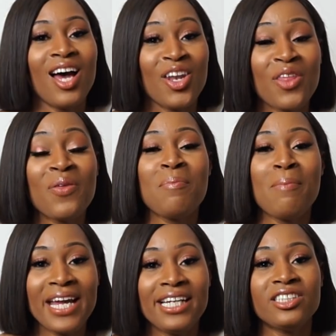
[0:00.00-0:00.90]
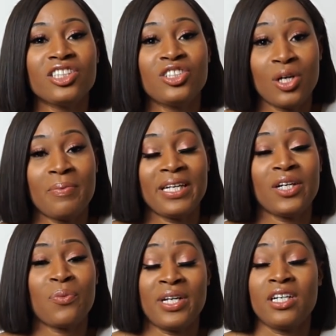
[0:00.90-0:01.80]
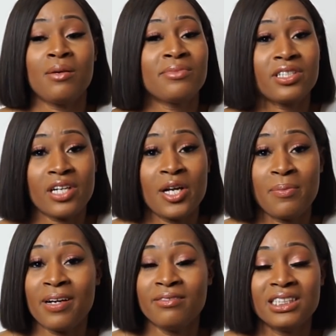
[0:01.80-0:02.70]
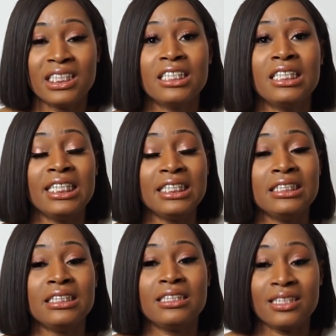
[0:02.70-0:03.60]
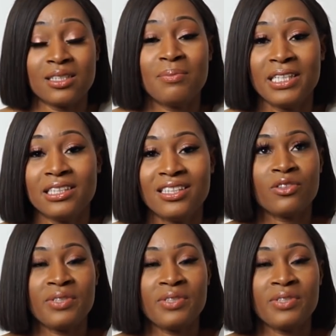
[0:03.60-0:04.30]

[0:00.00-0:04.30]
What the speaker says: Another major topic when it comes to co-parenting is discipline.